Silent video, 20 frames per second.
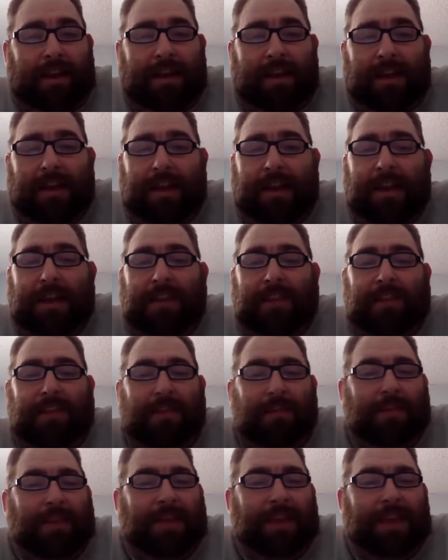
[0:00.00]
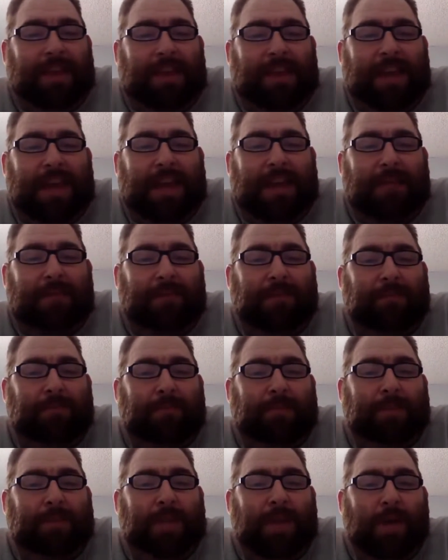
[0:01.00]
and some kid named
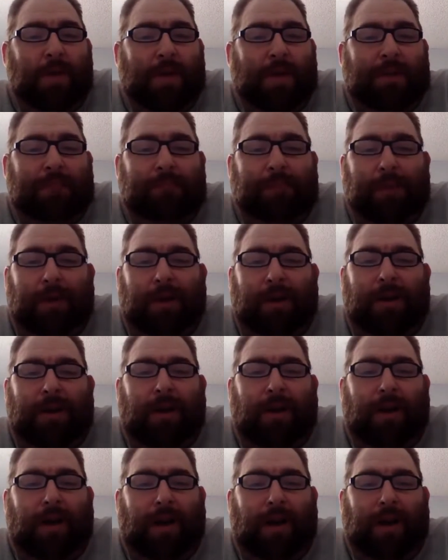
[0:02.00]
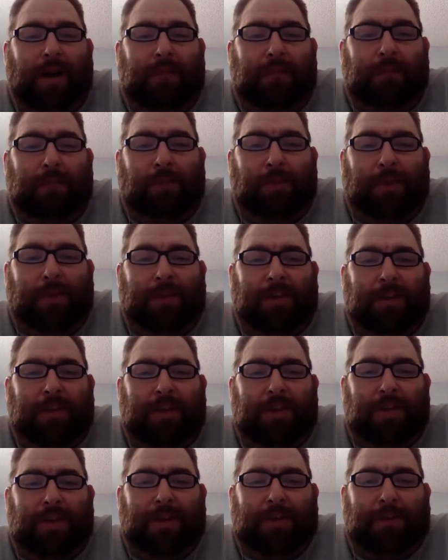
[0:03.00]
Joey Bart, all aboard the
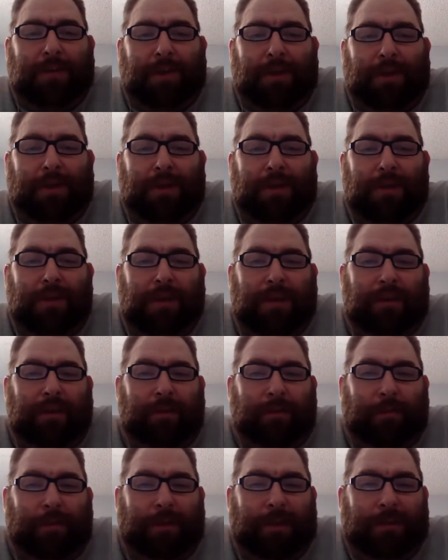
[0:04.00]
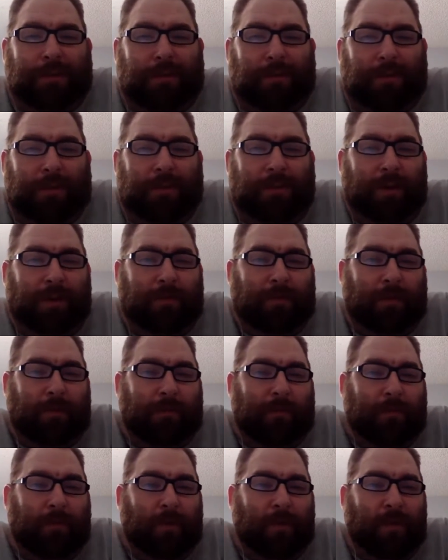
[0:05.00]
Joey Bart Express, going 2 for
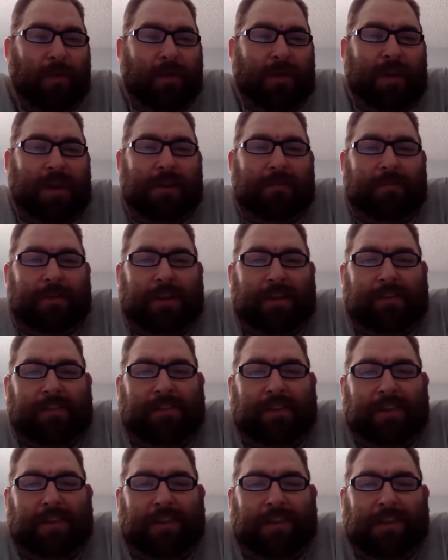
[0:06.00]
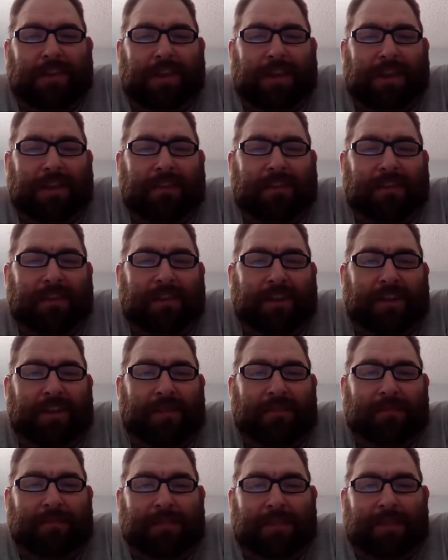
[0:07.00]
4 in Visalia last night,
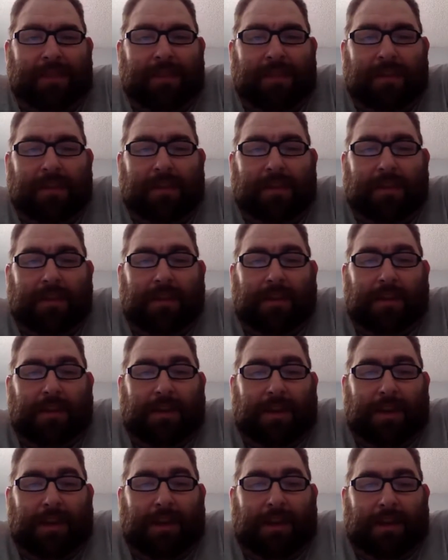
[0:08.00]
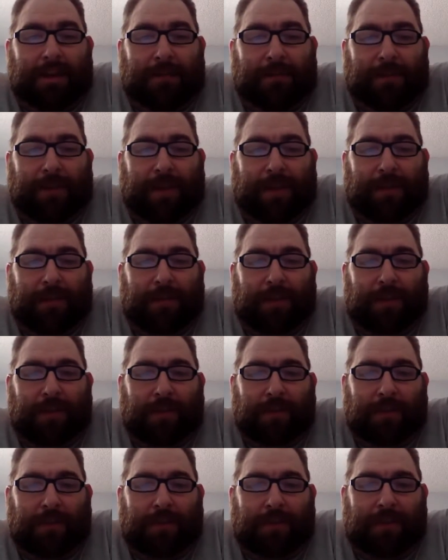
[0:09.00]
hitting
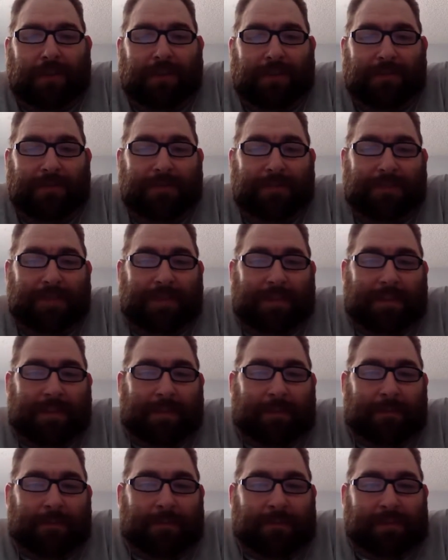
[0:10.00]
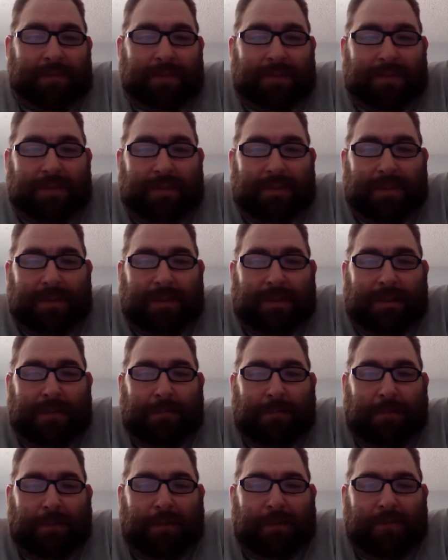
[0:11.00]
.500. And
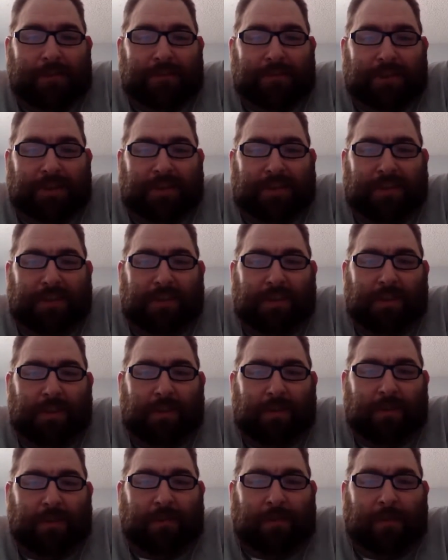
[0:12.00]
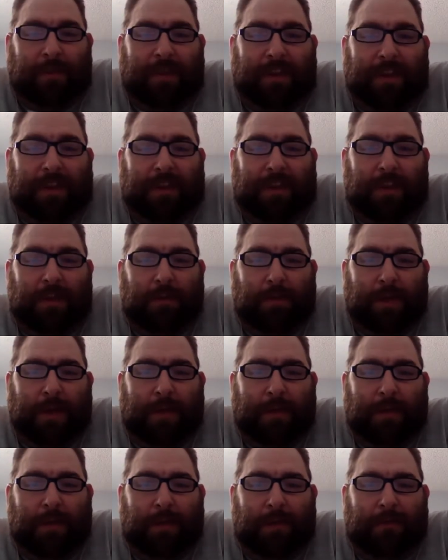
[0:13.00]
Bryce Johnson goes 2 for. Helio
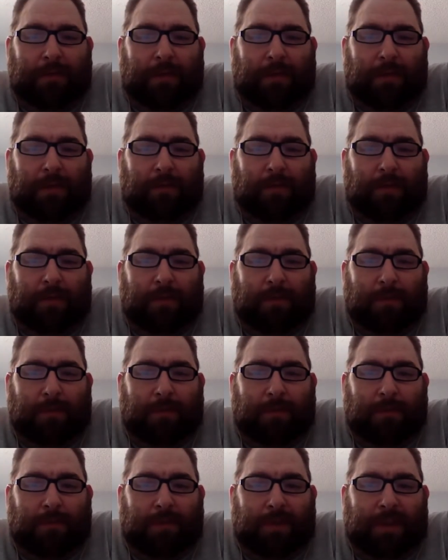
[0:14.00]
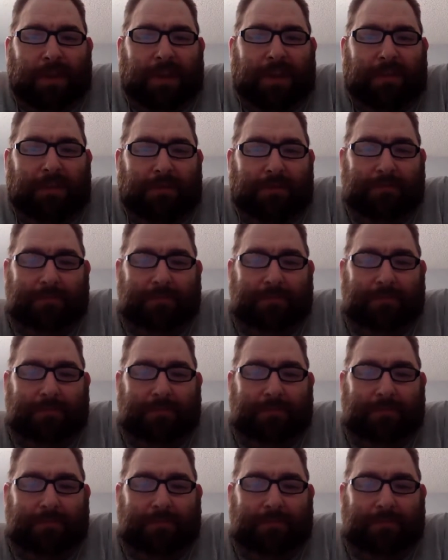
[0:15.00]
Ramos goes 1 for 3.